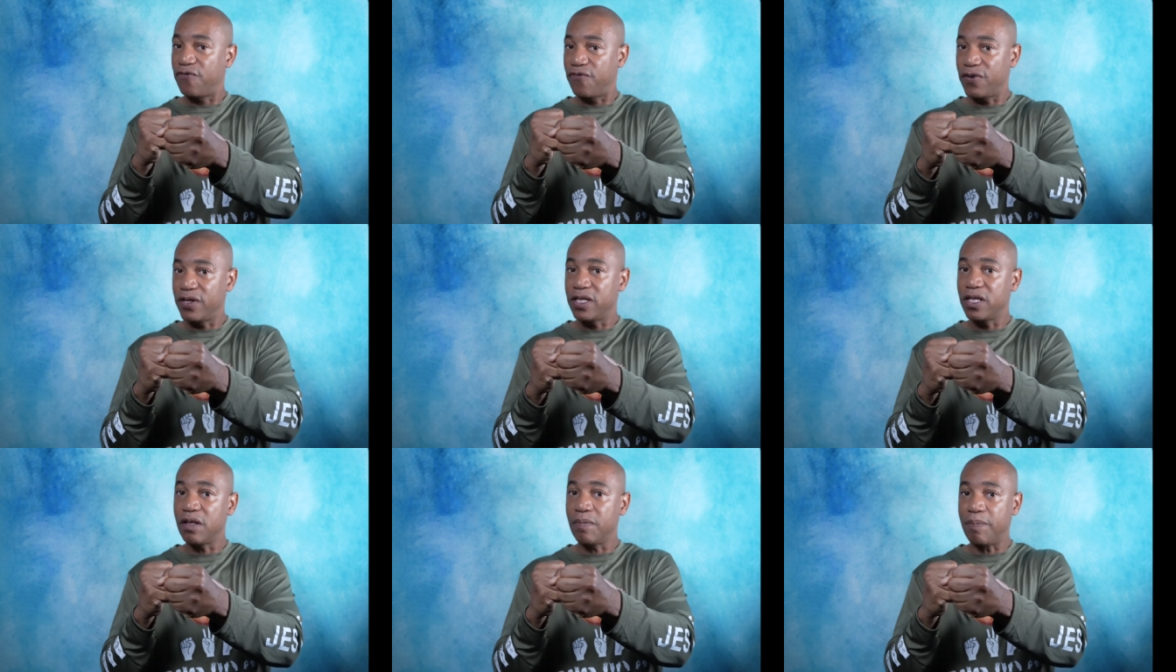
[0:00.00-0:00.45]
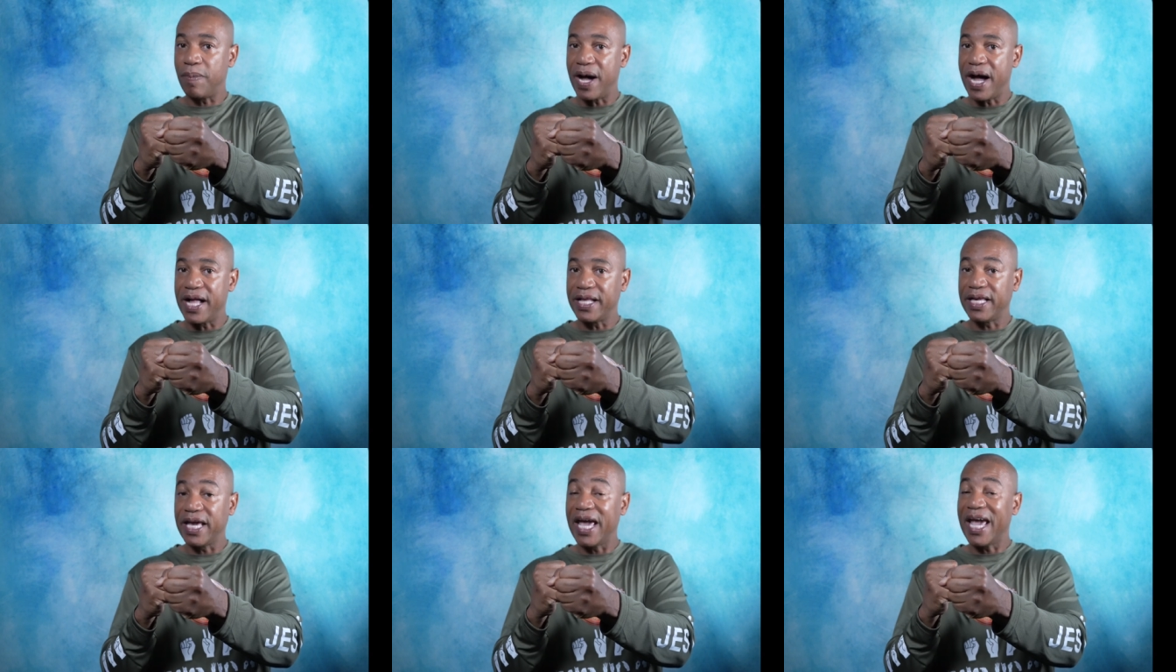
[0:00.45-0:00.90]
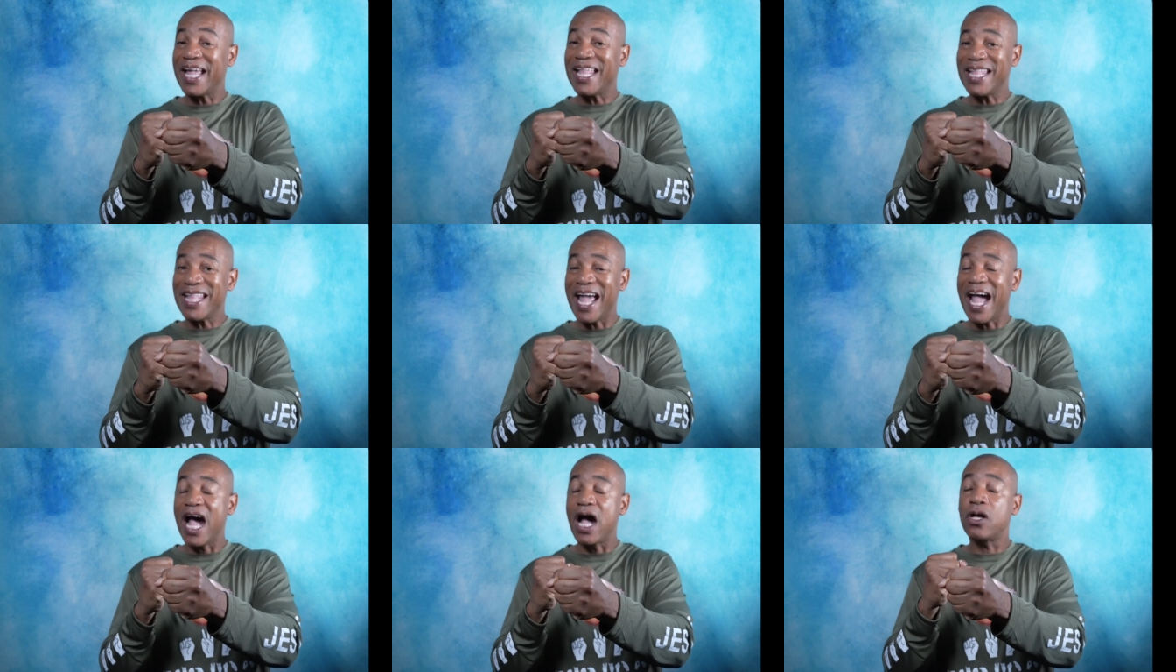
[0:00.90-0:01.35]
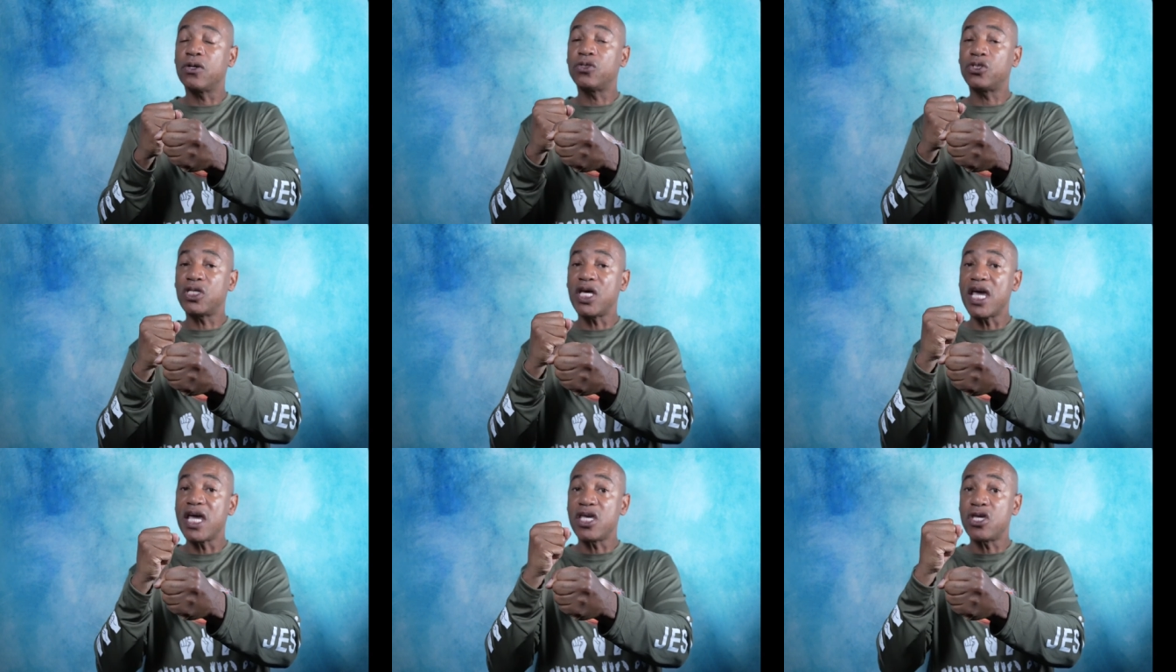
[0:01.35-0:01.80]
front of the body and now
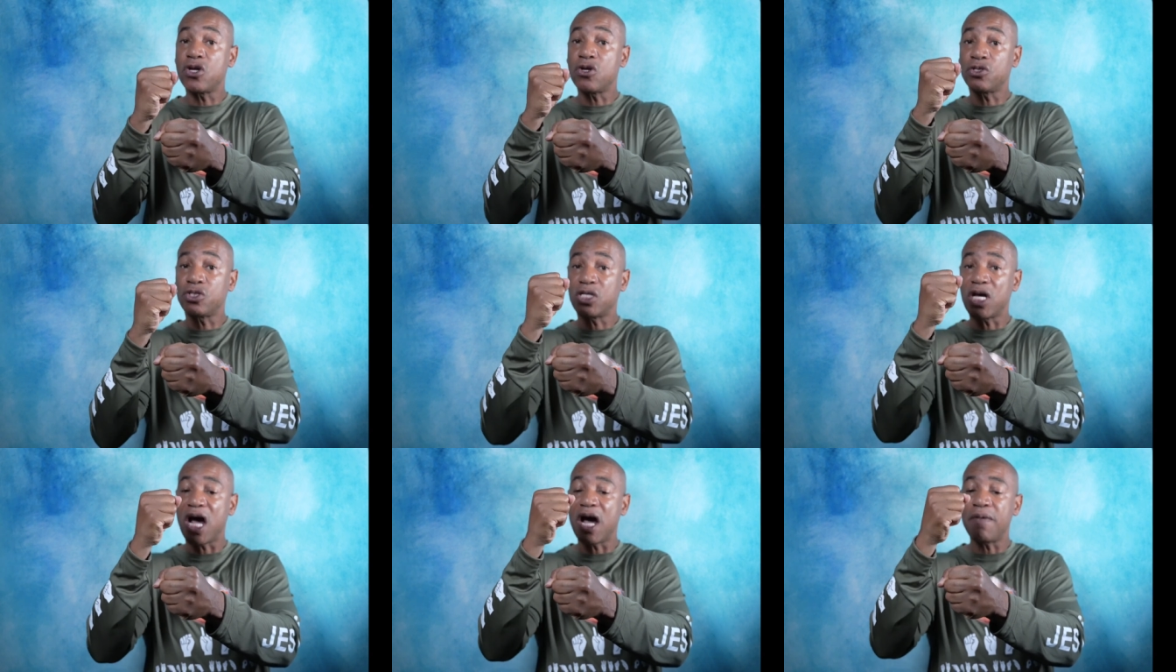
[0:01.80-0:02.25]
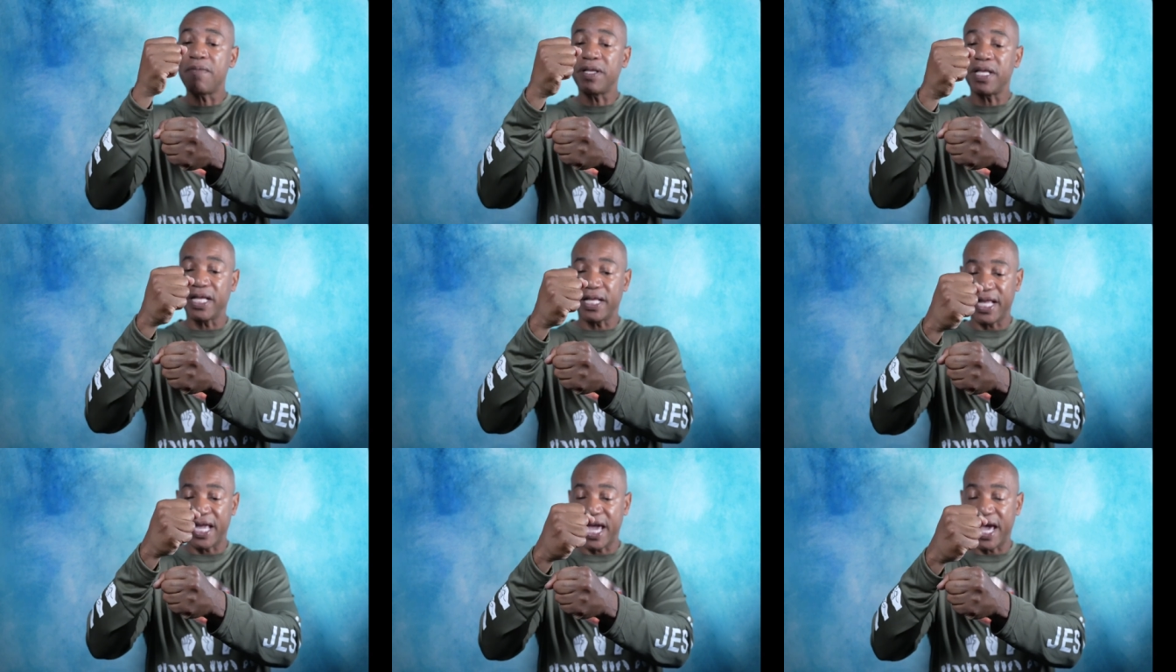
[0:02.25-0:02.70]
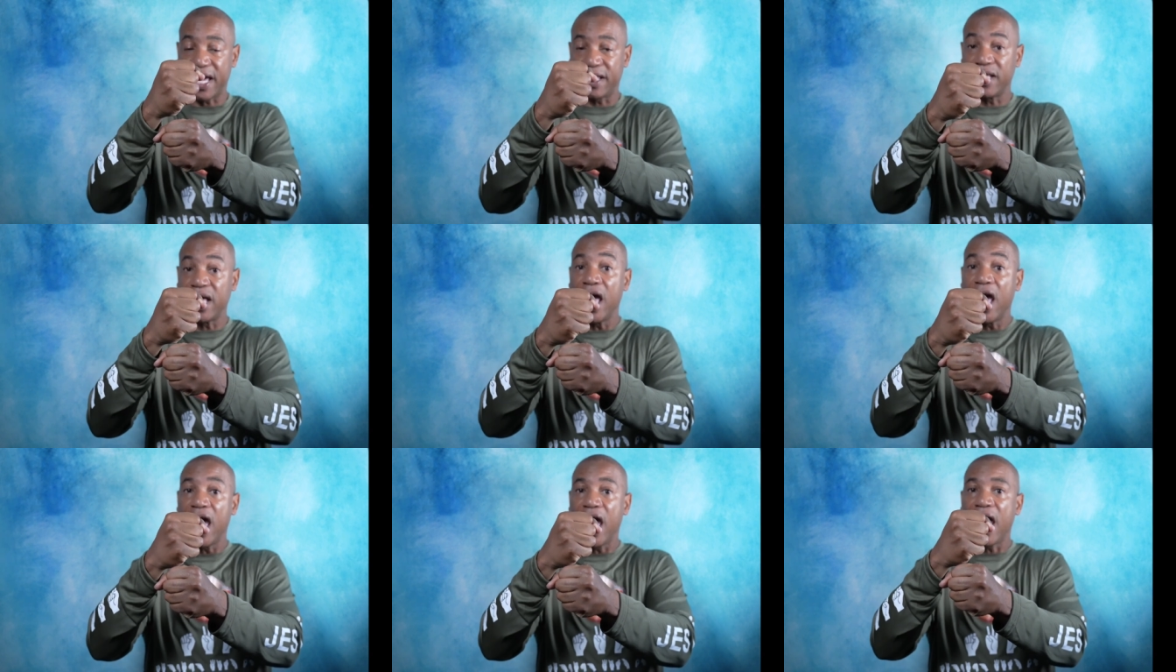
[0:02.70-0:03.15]
take your dominant hand